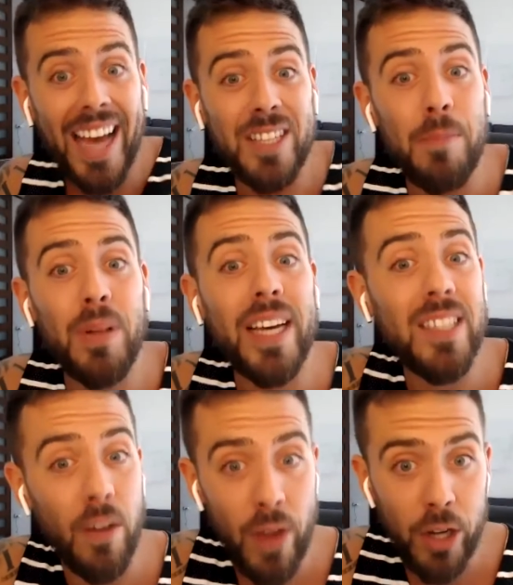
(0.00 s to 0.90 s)
a place
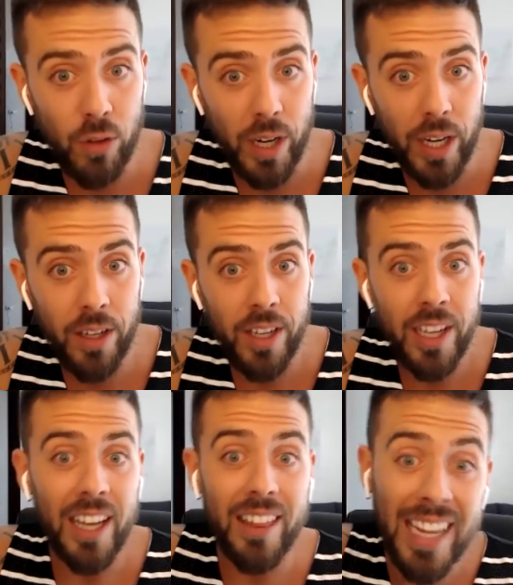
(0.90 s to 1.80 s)
of entry.
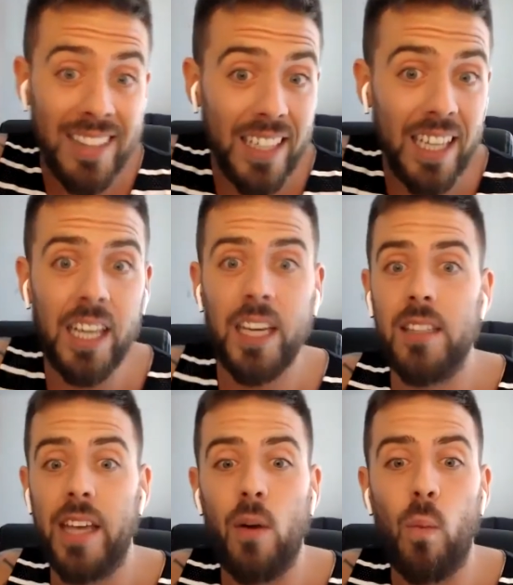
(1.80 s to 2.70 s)
That's the key is
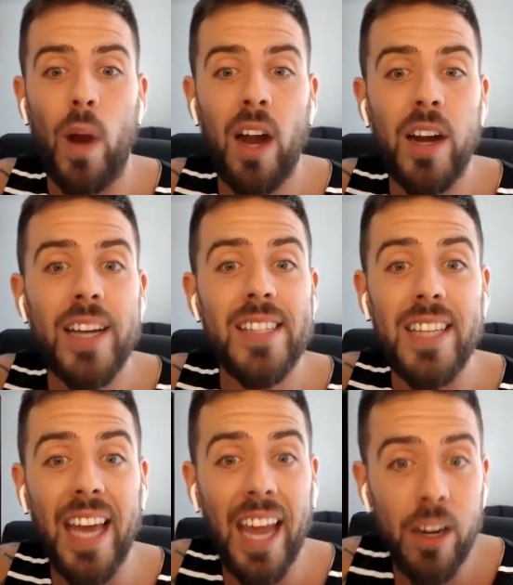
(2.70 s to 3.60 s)
like where is
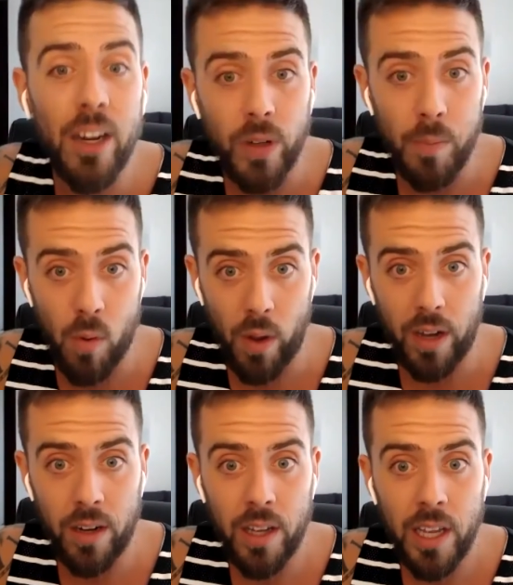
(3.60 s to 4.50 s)
the entry point?
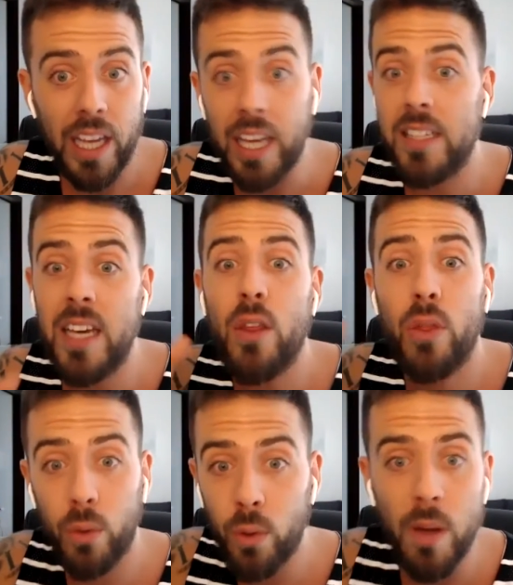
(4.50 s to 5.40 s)
Is it
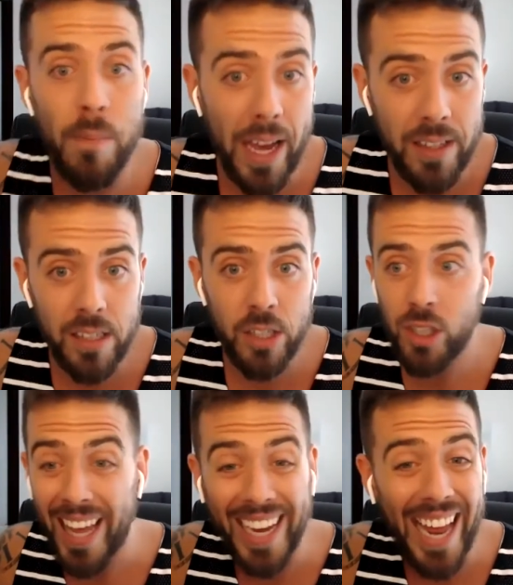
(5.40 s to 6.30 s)
through the message
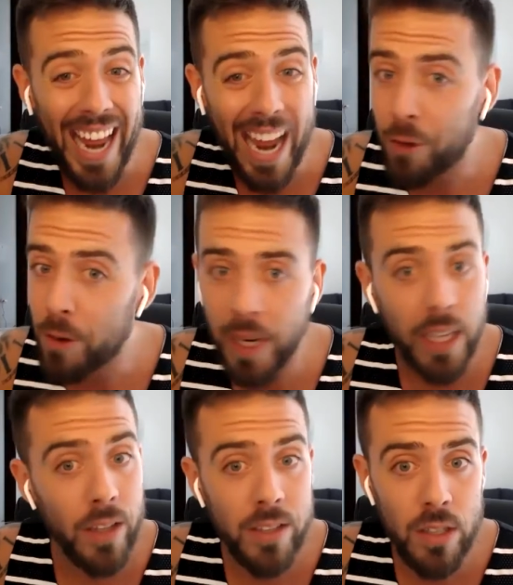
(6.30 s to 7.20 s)
like everybody
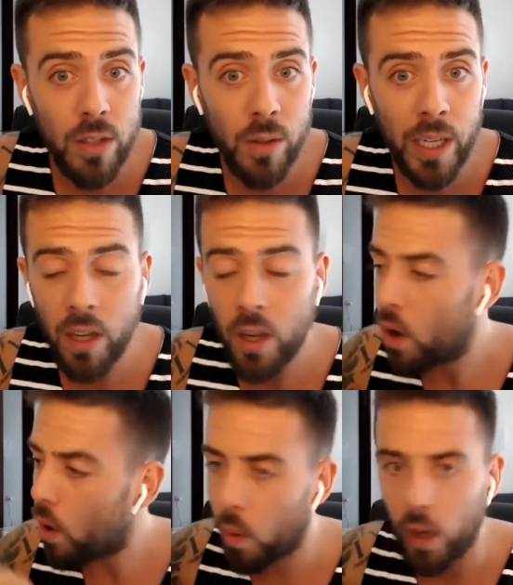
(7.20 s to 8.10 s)
else is doing?
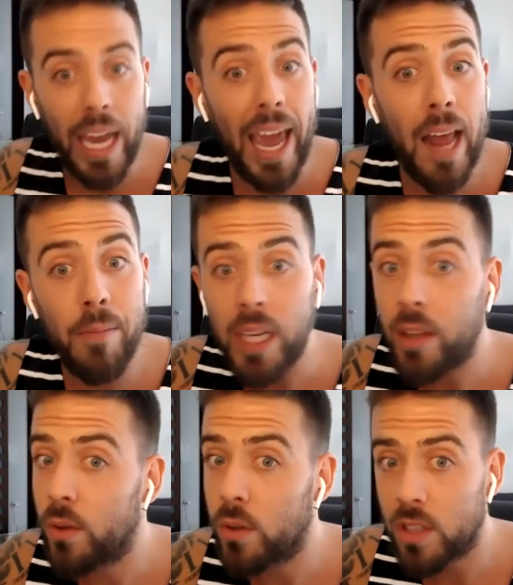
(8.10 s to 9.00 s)
Or can it be
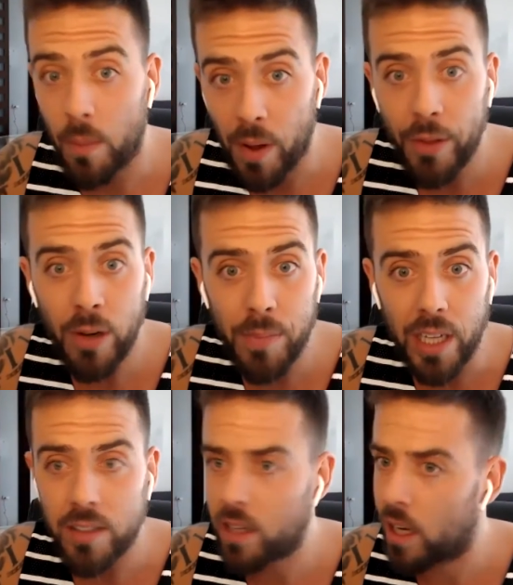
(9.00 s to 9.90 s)
through some other
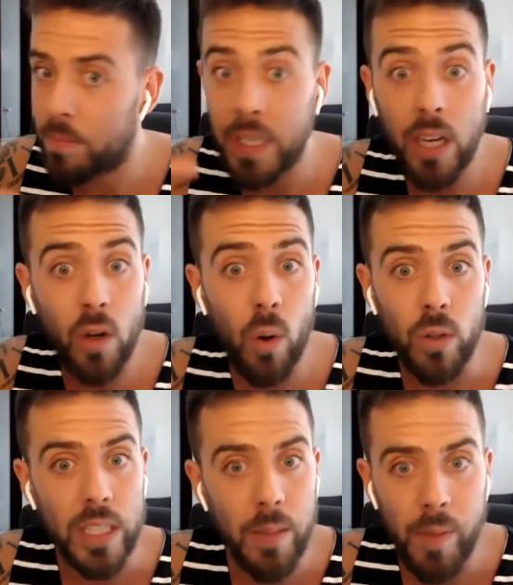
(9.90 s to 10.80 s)
means? Can it be a cold
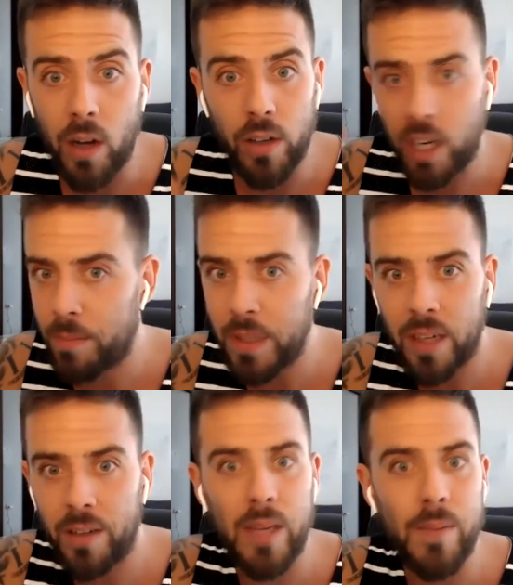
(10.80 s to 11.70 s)
email? Can it be
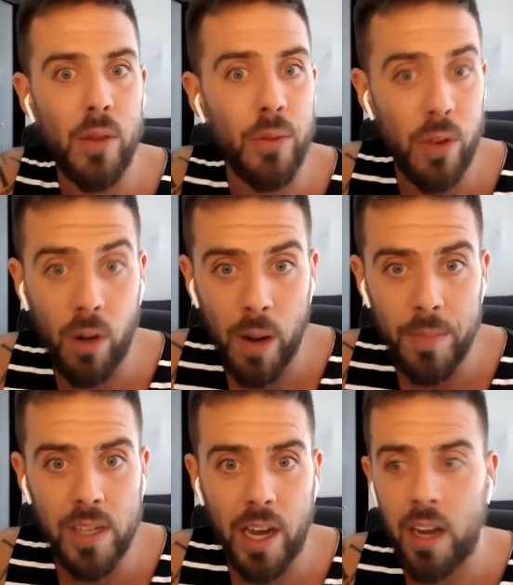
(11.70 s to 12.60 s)
an email through their
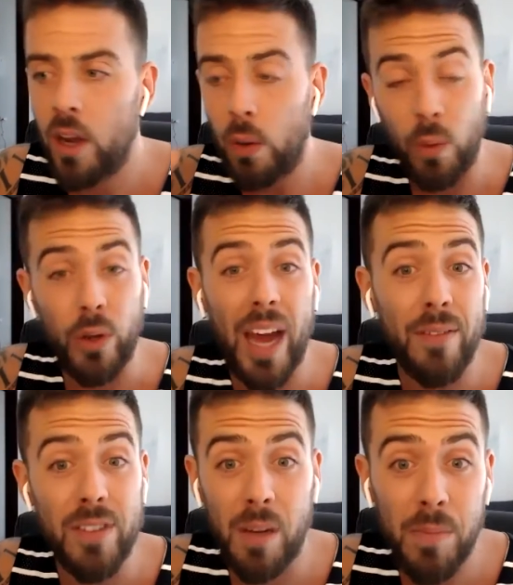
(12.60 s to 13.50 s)
website where you have
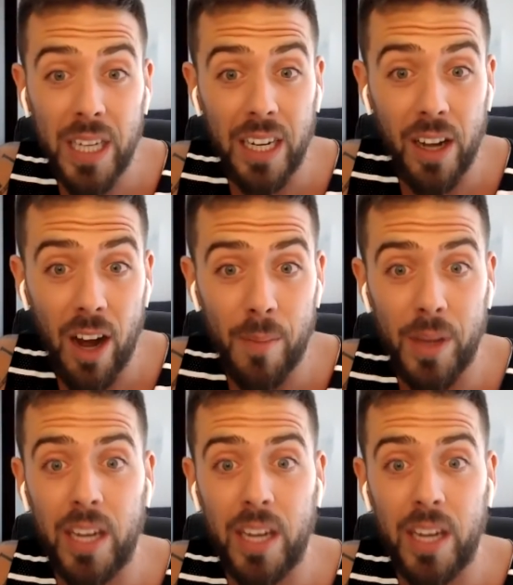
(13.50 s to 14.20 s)
something in common?